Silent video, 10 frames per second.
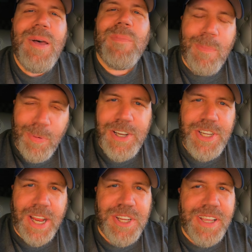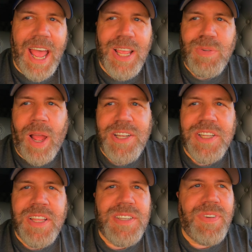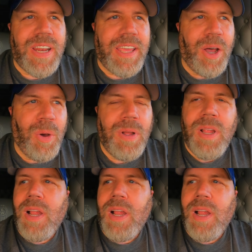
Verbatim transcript: But I appreciate you guys watching this video.